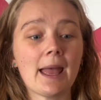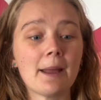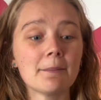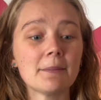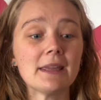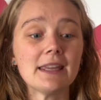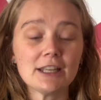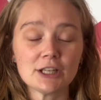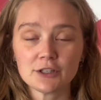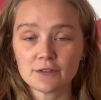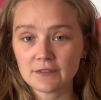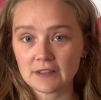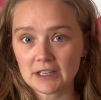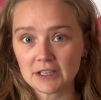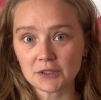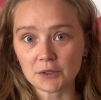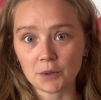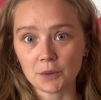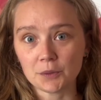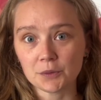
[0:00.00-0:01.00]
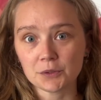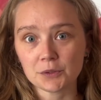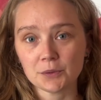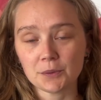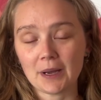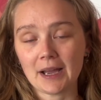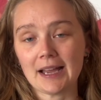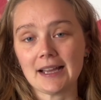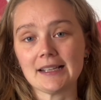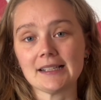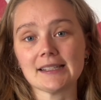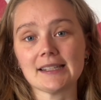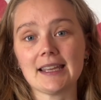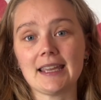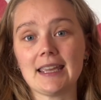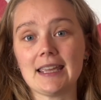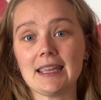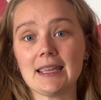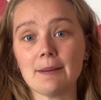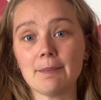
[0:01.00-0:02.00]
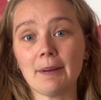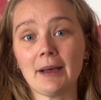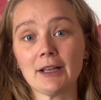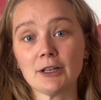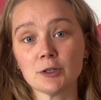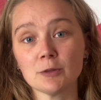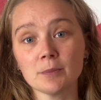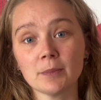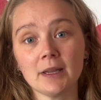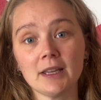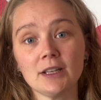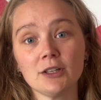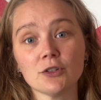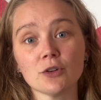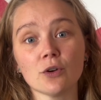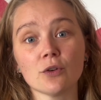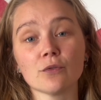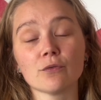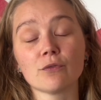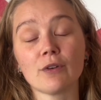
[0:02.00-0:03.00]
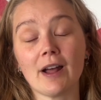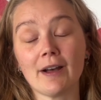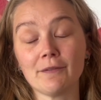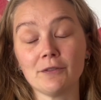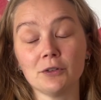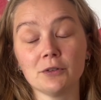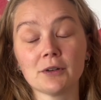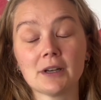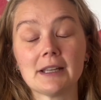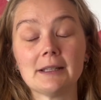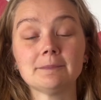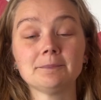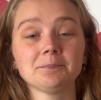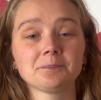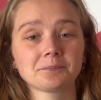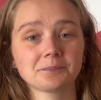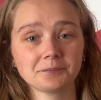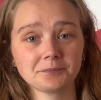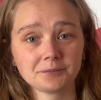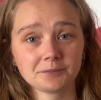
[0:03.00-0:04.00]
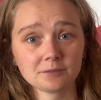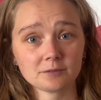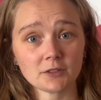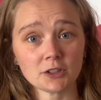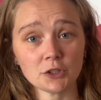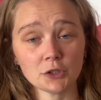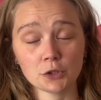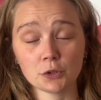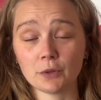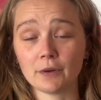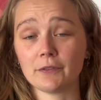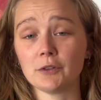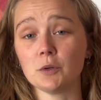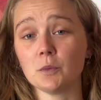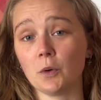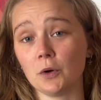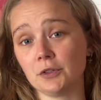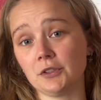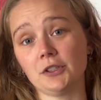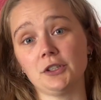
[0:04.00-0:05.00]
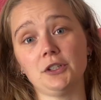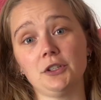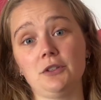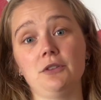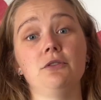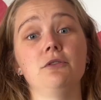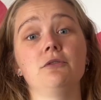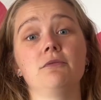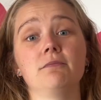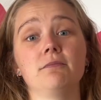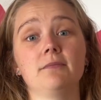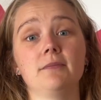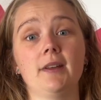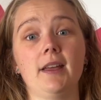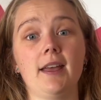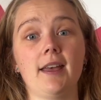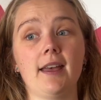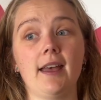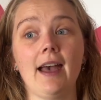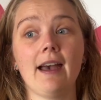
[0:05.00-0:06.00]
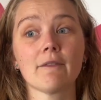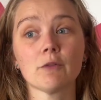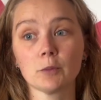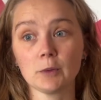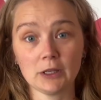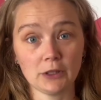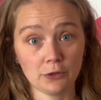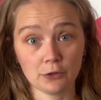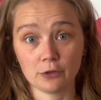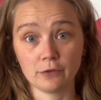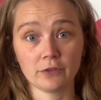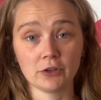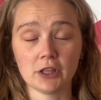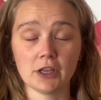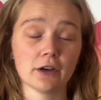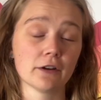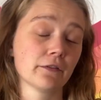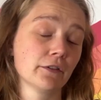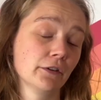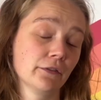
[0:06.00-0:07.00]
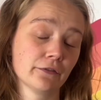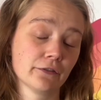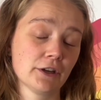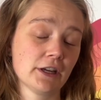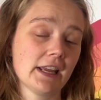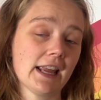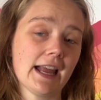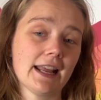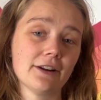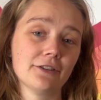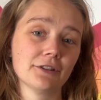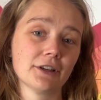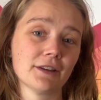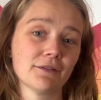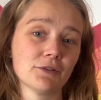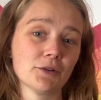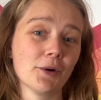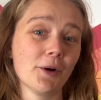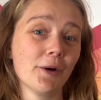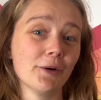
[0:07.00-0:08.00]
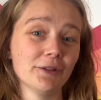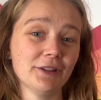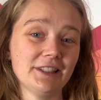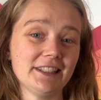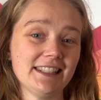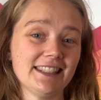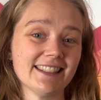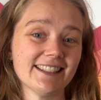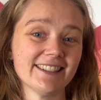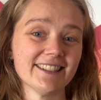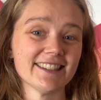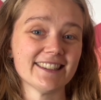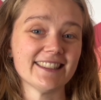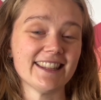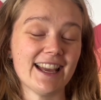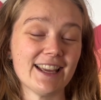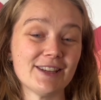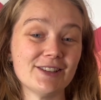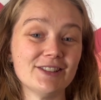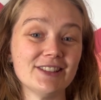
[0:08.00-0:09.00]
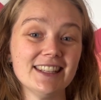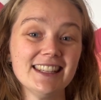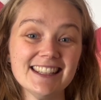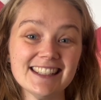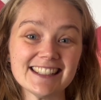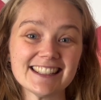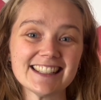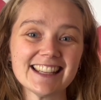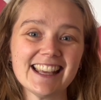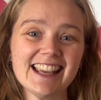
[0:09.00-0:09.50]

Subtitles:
Each of these also has a pattern page on Ravelry, so if you want to have a wee look over there, feel free, and it'll give you all the details that you need.